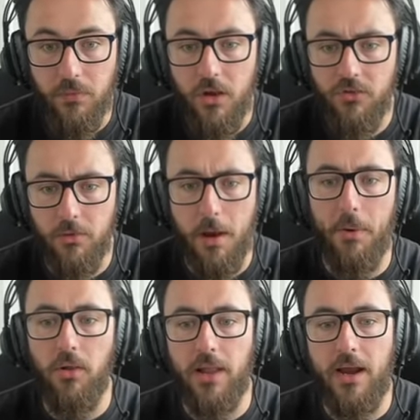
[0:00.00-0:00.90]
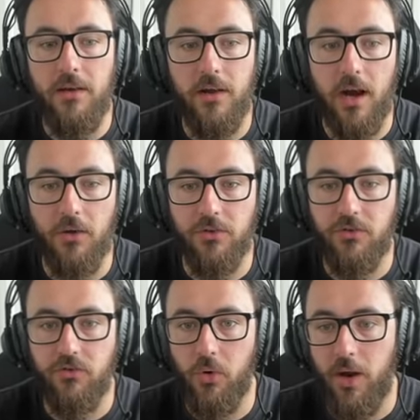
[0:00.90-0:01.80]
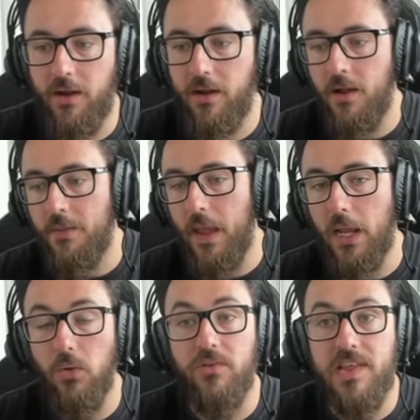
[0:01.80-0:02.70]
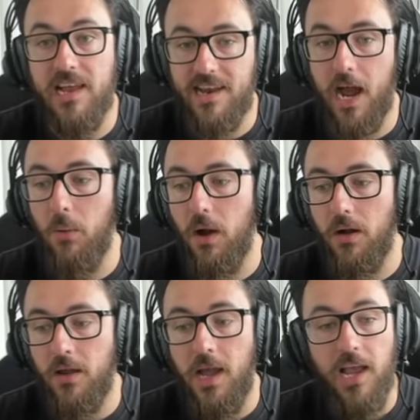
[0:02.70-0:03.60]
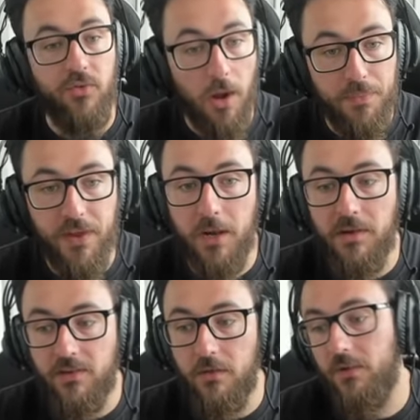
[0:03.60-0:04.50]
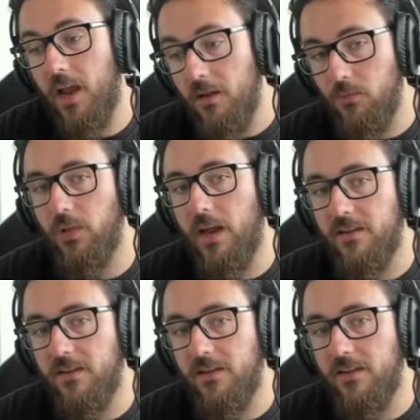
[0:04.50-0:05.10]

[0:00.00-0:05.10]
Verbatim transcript: So my bot lane kind of got destroyed. They lose their tower. So I'm thinking to myself, okay, well, lane